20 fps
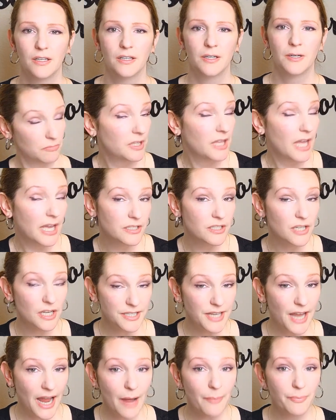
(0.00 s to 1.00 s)
That
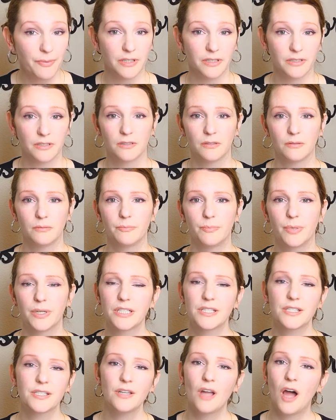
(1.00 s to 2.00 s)
does happen, but
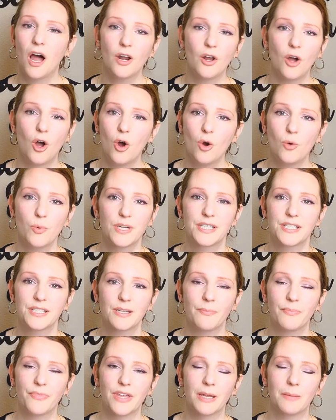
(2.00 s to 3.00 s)
it's not always
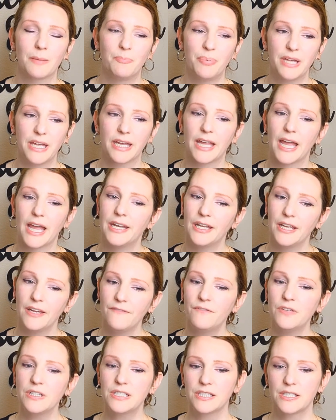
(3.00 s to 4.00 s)
something big. And
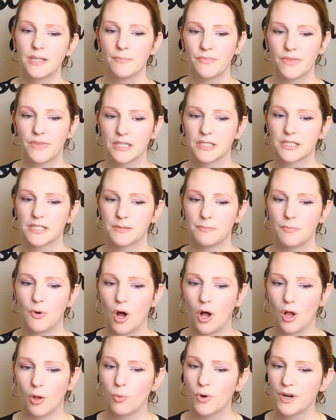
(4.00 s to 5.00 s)
if it's something
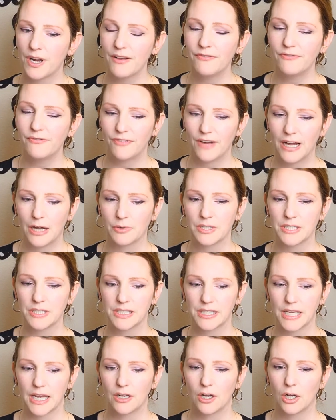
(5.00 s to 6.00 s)
small, what I've found
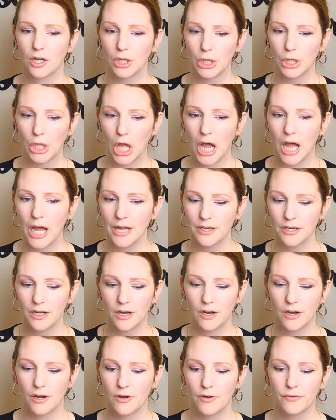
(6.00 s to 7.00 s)
is that a lot
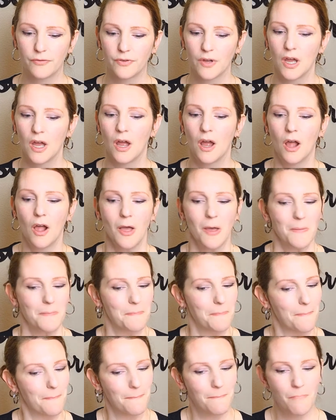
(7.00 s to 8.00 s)
of
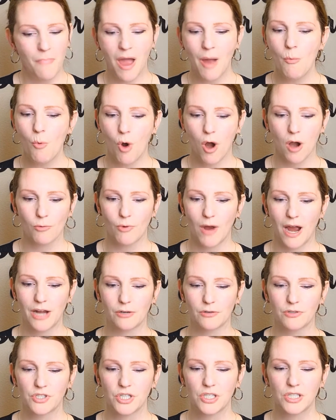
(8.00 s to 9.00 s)
memoir
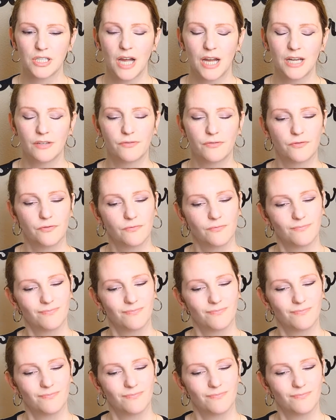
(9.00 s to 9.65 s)
writers just kind of